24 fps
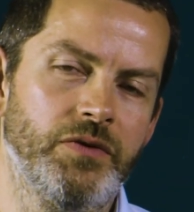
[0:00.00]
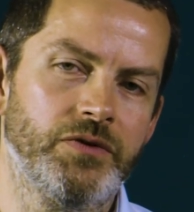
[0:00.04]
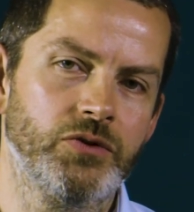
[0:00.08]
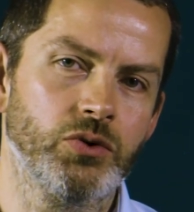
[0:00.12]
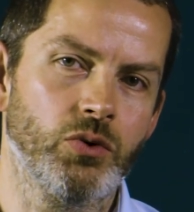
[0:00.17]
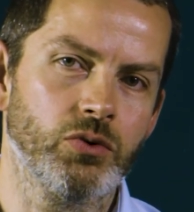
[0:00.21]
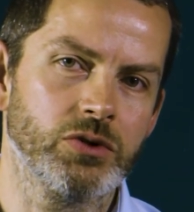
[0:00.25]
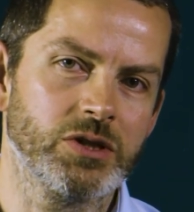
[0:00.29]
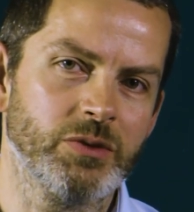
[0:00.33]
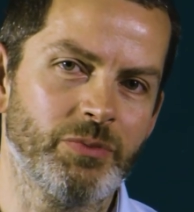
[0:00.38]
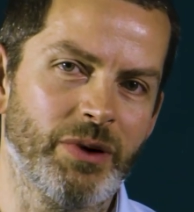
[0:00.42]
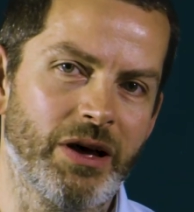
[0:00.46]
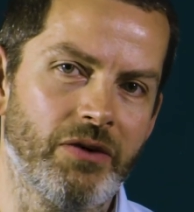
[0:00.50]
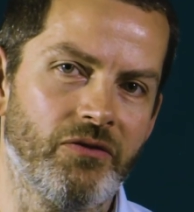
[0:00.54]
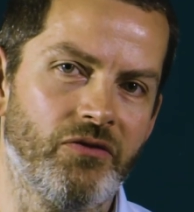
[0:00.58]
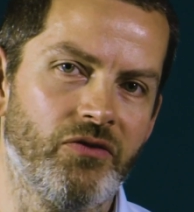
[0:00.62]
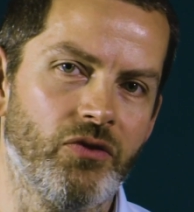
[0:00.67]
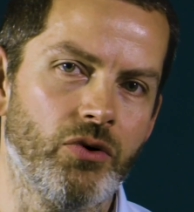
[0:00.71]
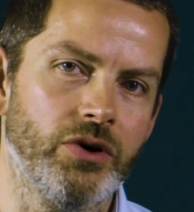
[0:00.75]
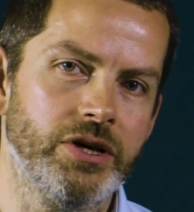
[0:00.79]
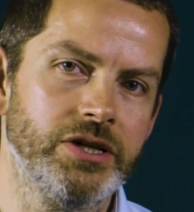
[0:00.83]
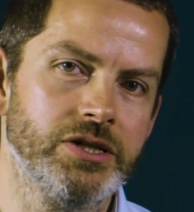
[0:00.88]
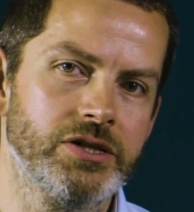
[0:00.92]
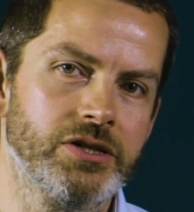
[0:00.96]
We've talked about
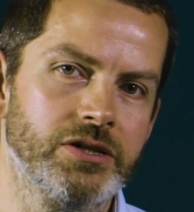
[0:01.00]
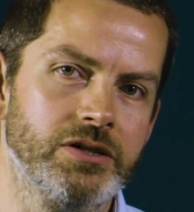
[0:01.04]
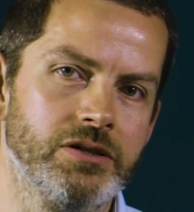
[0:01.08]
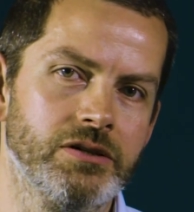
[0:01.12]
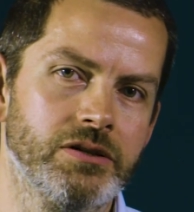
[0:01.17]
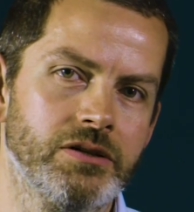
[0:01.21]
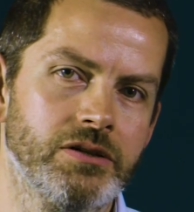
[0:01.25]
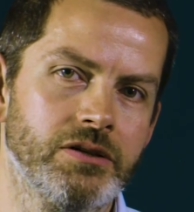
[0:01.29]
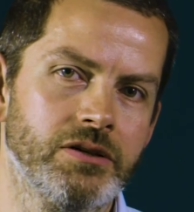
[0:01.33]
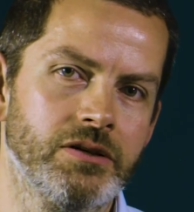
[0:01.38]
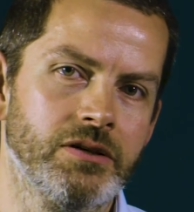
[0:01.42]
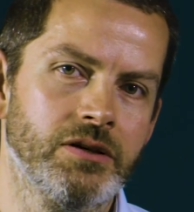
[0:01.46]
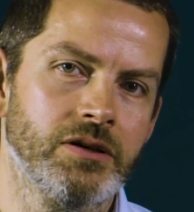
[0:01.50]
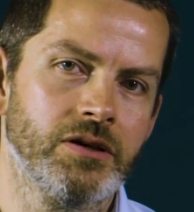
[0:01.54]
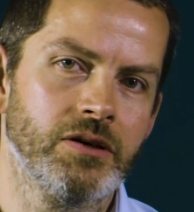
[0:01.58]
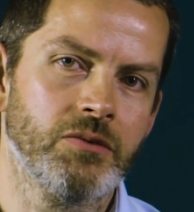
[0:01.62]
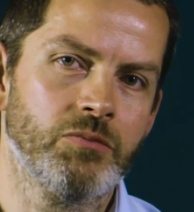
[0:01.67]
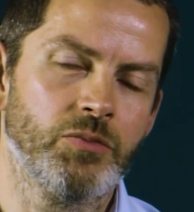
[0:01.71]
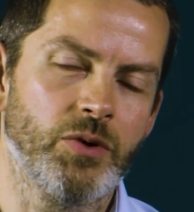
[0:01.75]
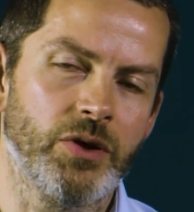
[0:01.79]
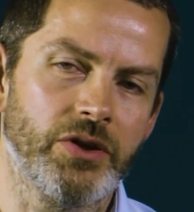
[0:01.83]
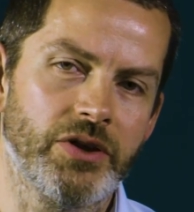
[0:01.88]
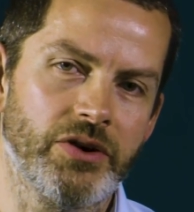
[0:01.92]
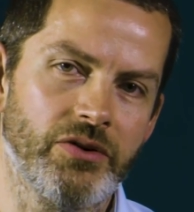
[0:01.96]
voice,
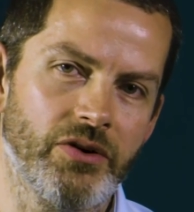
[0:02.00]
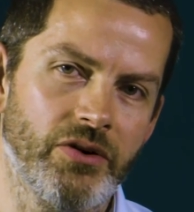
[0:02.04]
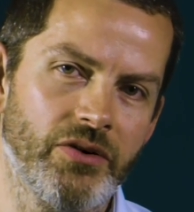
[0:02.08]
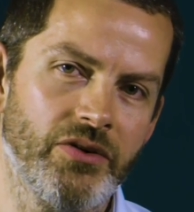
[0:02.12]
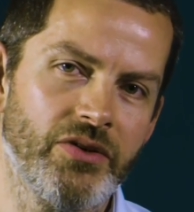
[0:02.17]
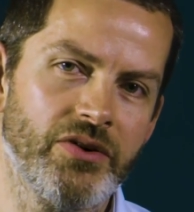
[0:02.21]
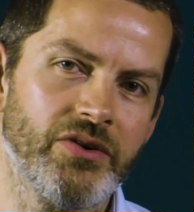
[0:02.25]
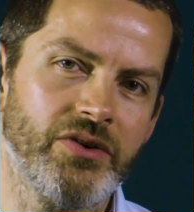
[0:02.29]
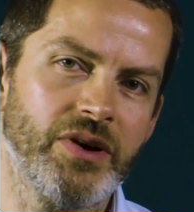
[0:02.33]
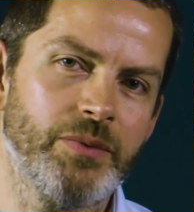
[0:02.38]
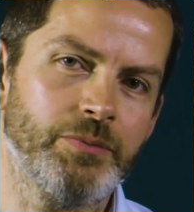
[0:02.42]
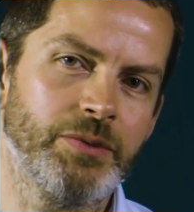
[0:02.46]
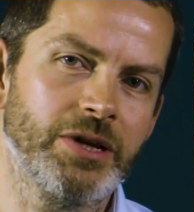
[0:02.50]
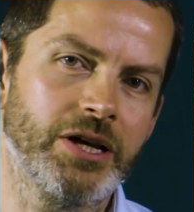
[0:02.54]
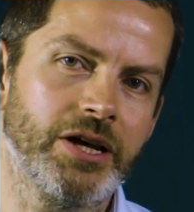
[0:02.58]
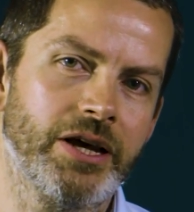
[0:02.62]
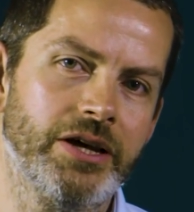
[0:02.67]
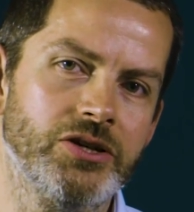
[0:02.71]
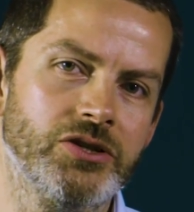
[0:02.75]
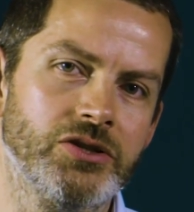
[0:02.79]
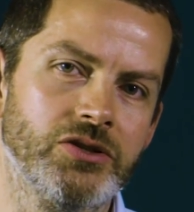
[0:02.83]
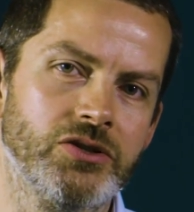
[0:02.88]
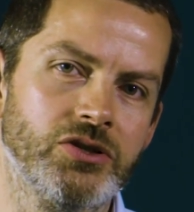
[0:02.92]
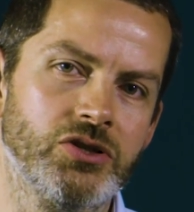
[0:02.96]
but there are other
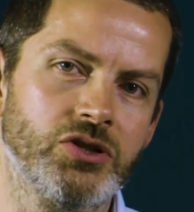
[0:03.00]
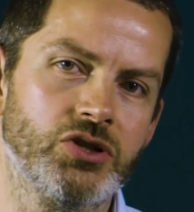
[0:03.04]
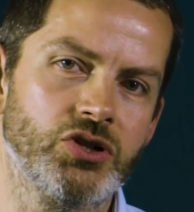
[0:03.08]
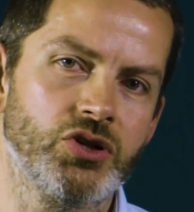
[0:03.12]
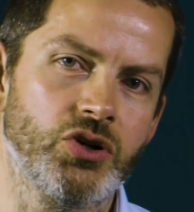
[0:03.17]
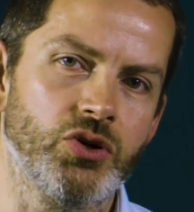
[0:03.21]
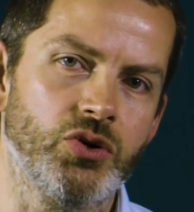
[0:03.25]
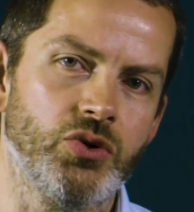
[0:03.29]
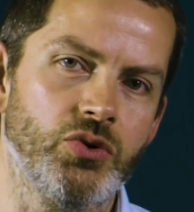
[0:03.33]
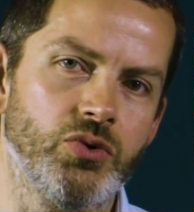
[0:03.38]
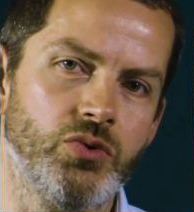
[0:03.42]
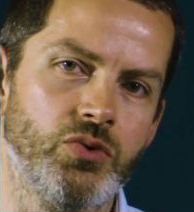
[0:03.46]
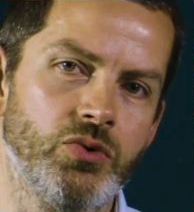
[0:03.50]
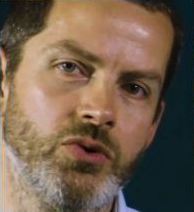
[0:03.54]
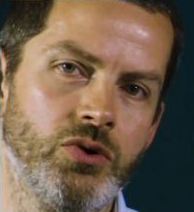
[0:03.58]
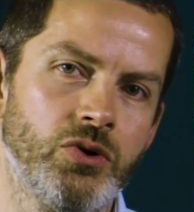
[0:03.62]
applications too,